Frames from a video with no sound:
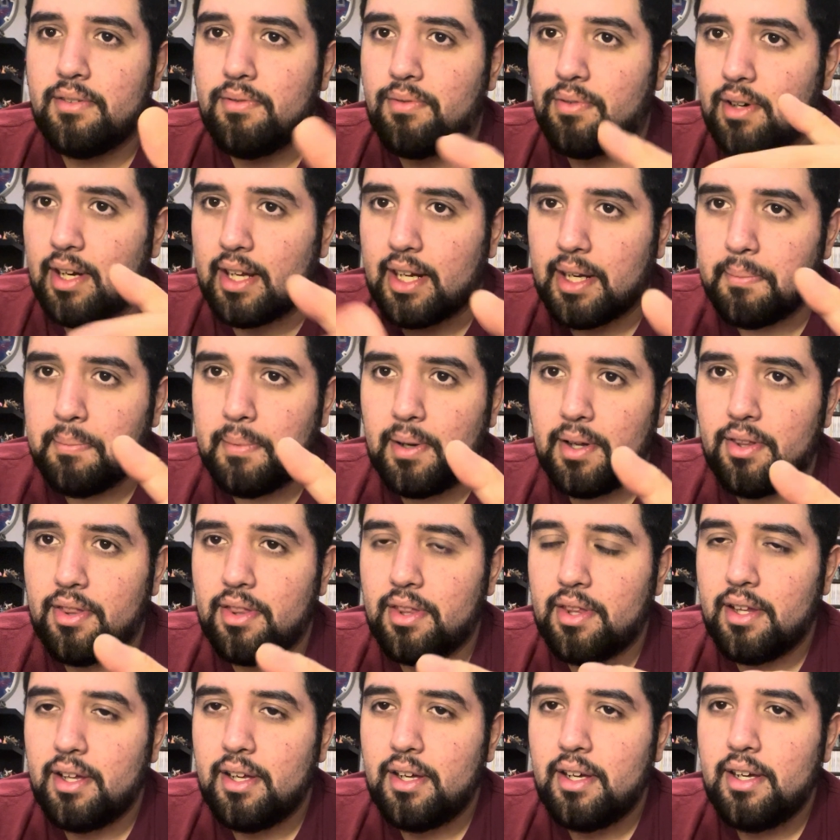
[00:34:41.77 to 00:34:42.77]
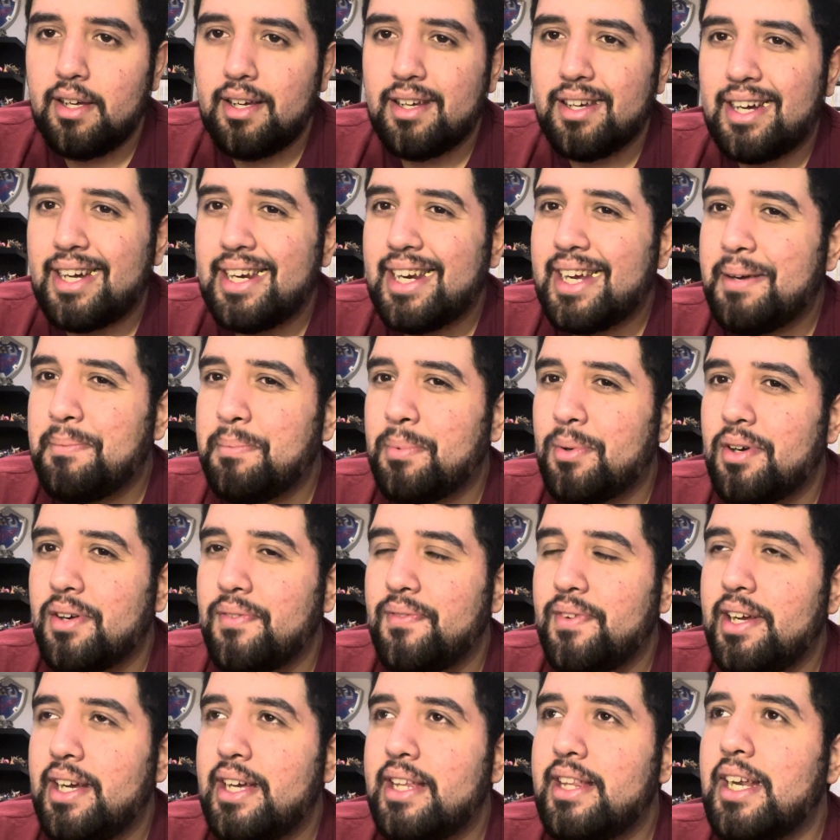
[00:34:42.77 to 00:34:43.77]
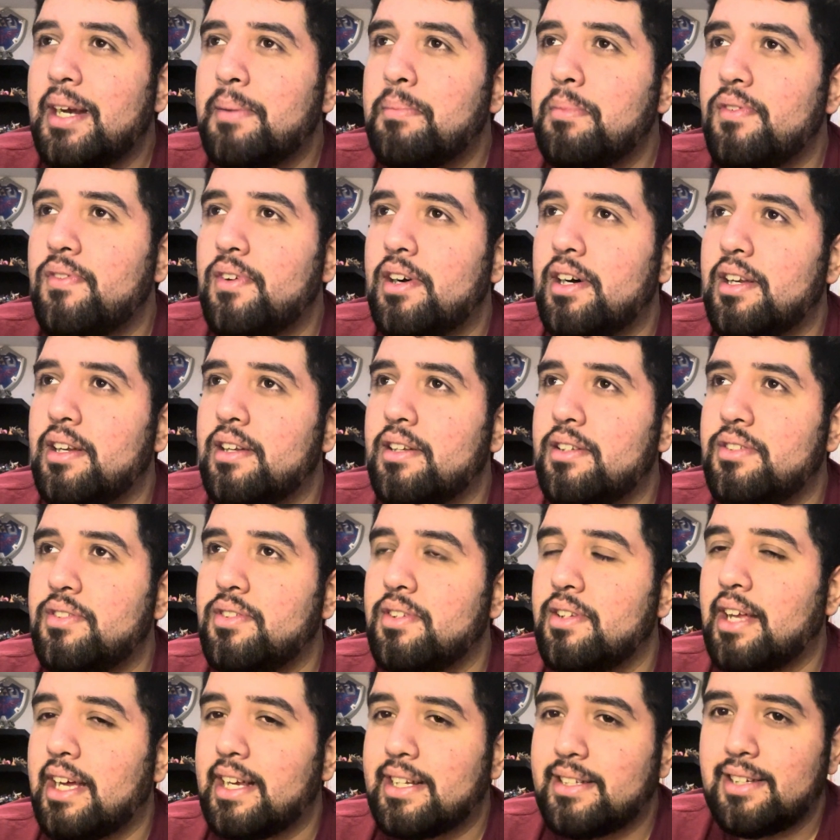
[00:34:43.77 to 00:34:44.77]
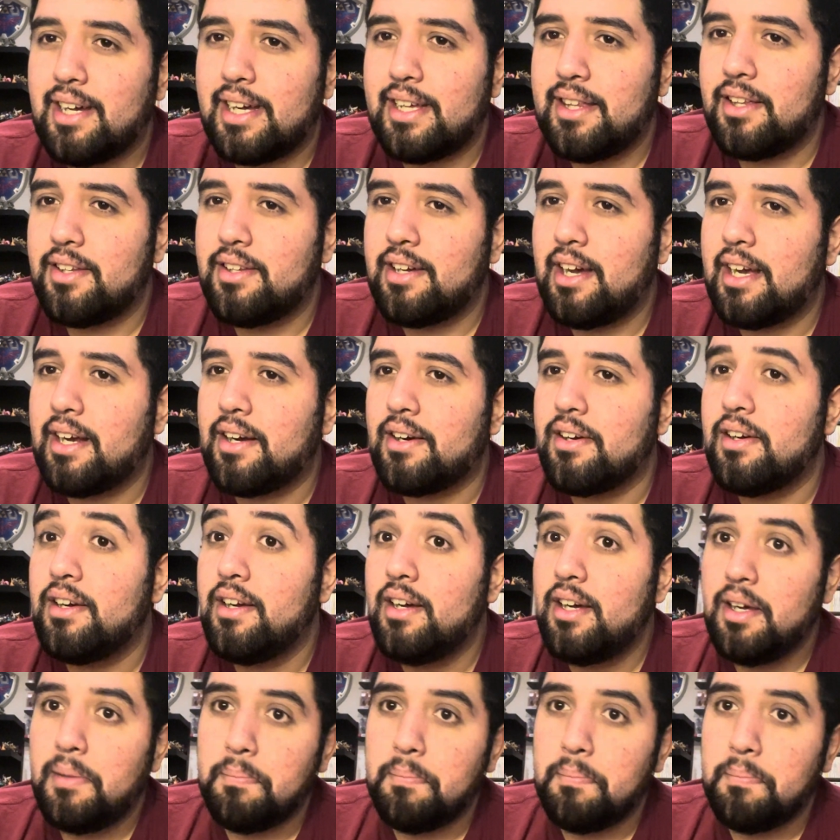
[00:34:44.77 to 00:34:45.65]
for, like, a month, kind of get bored of it, and then I move on to, like, Ty the Tiger.